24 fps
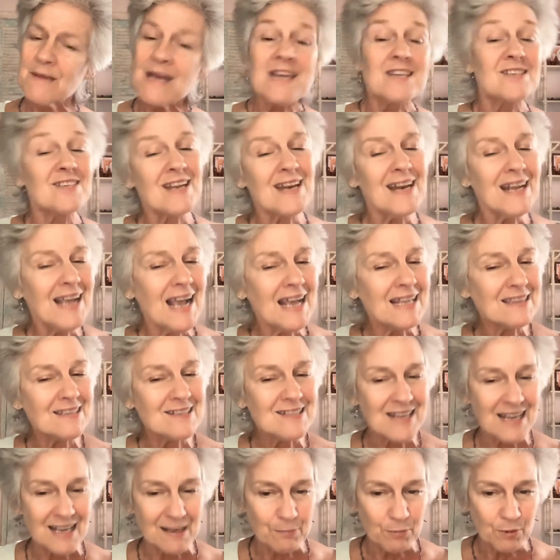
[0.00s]
Sitting at the
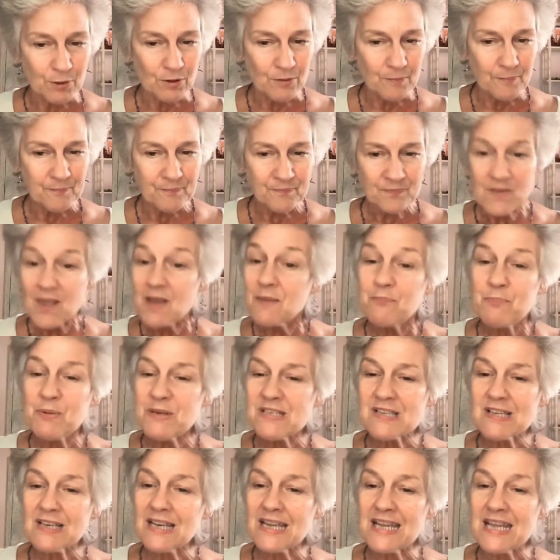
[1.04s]
table,
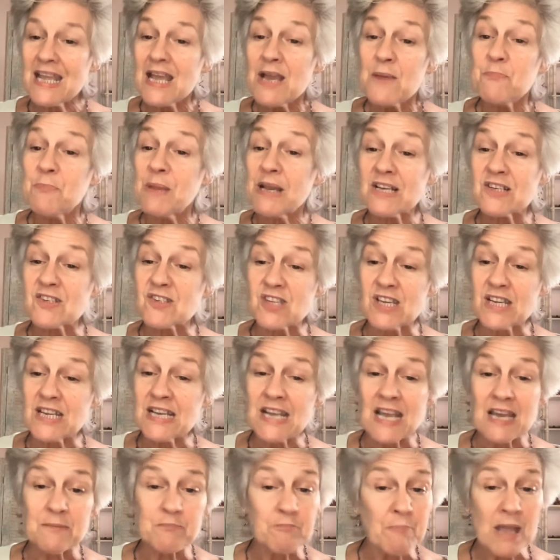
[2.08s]
busily mixing
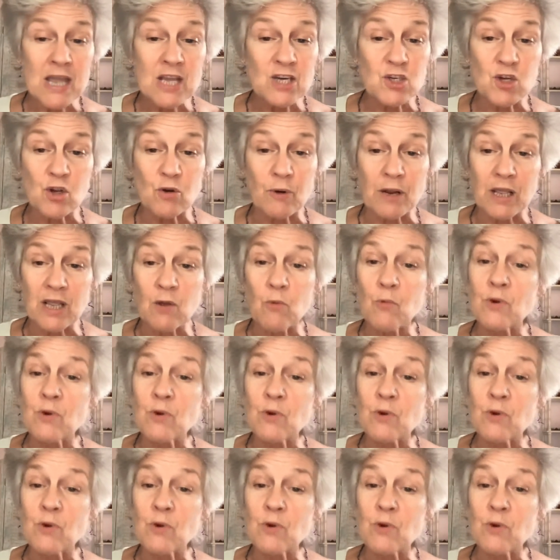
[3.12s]
and measuring,